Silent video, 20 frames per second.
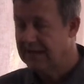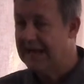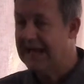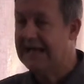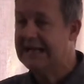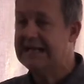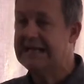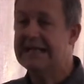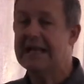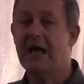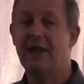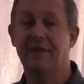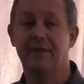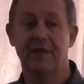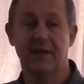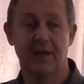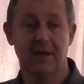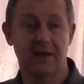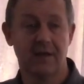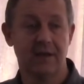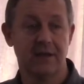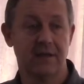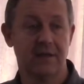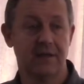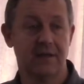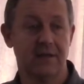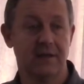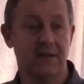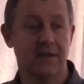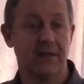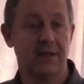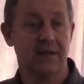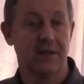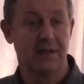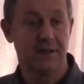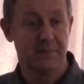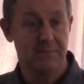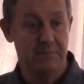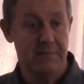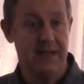and nothing
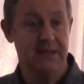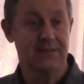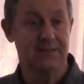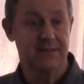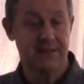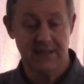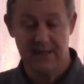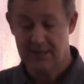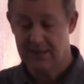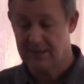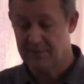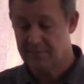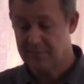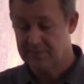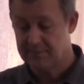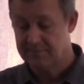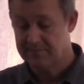can mess that up.